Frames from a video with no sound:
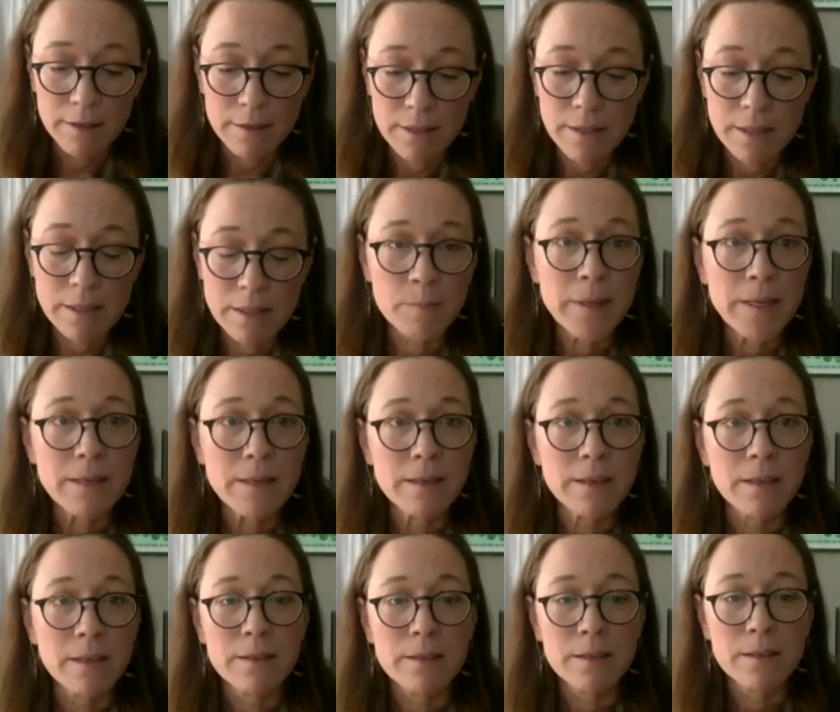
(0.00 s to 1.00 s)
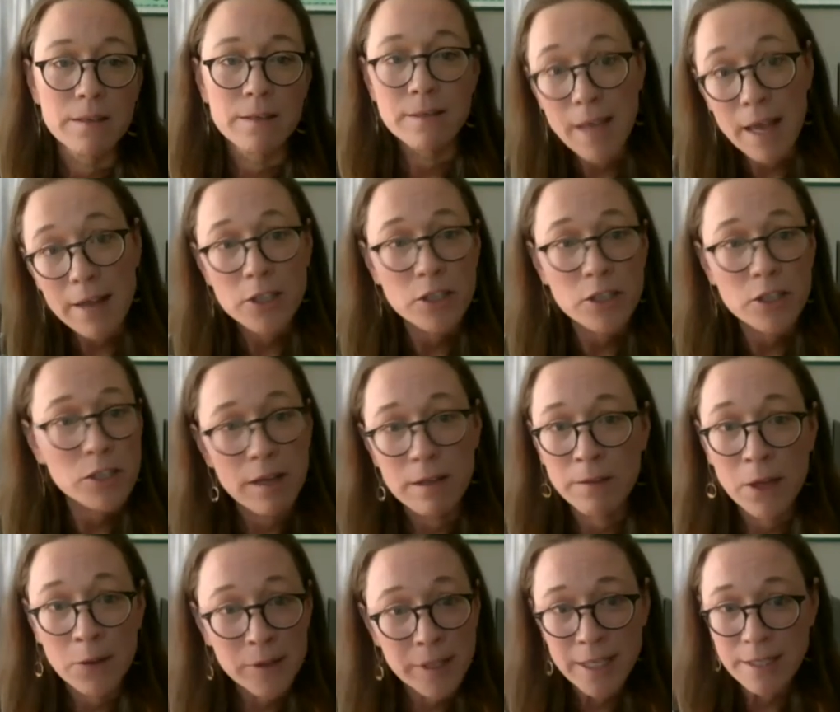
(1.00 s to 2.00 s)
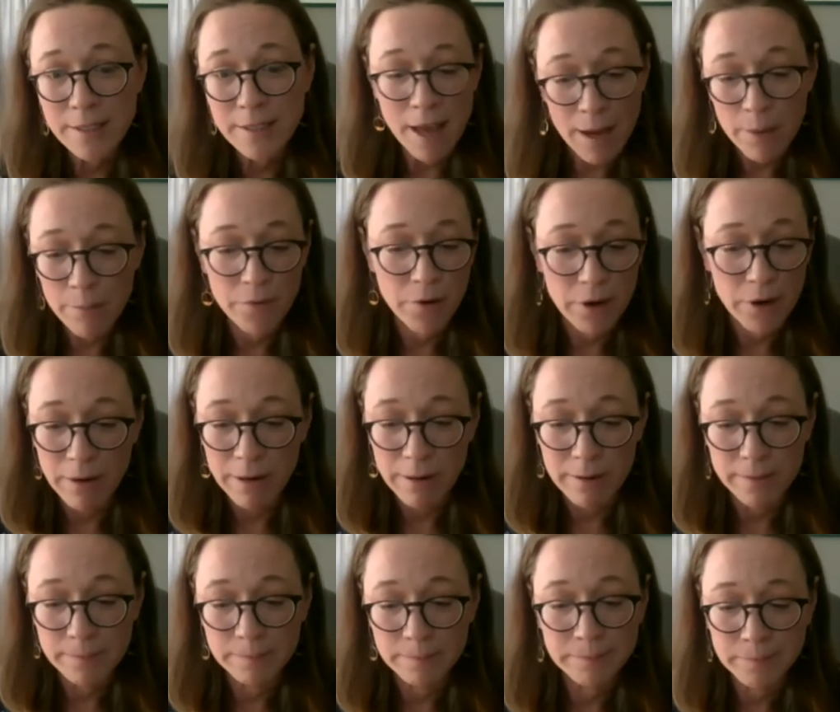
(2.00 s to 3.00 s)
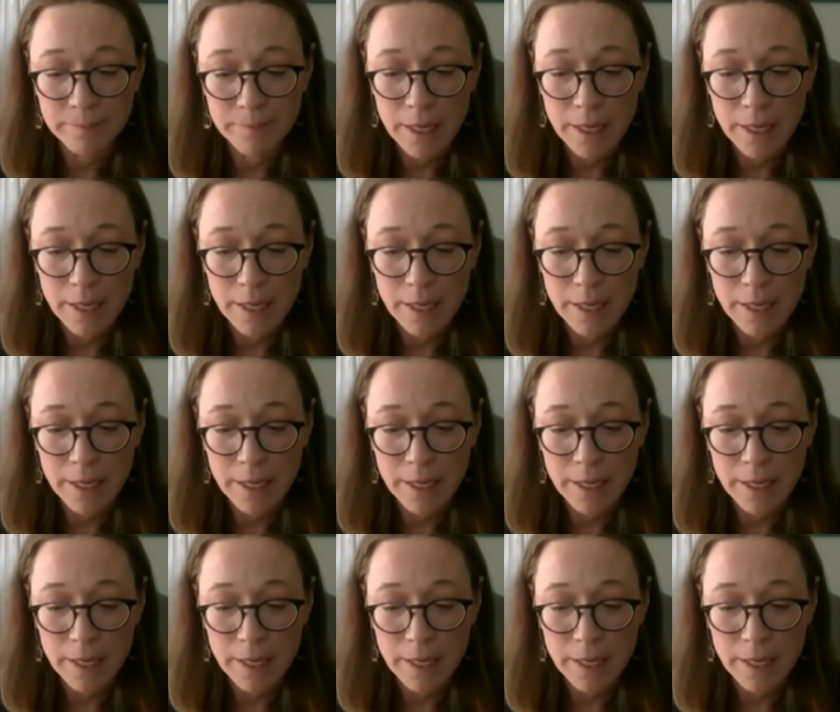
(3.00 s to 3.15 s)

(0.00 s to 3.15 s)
This has been such a lonely time for her.